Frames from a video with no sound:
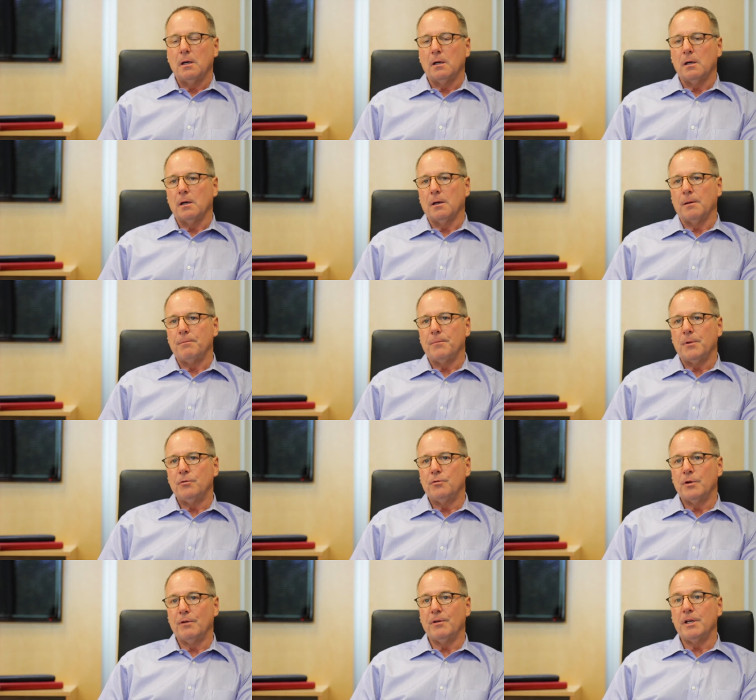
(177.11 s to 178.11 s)
um,
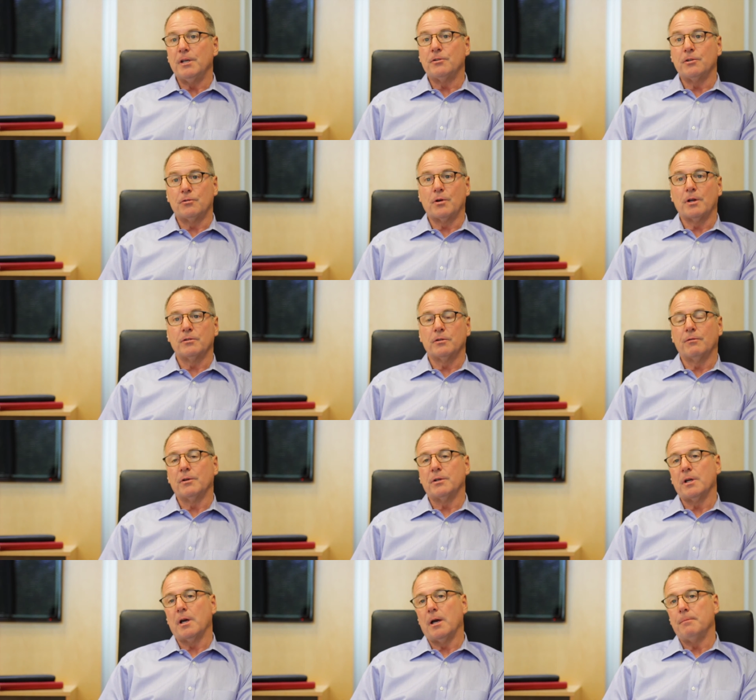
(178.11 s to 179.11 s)
driven into trust
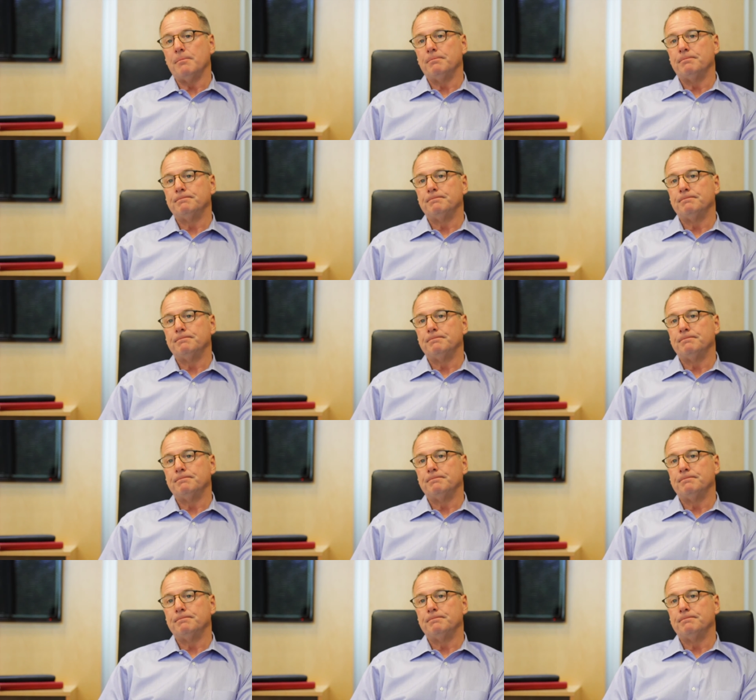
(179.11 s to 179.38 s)
over time.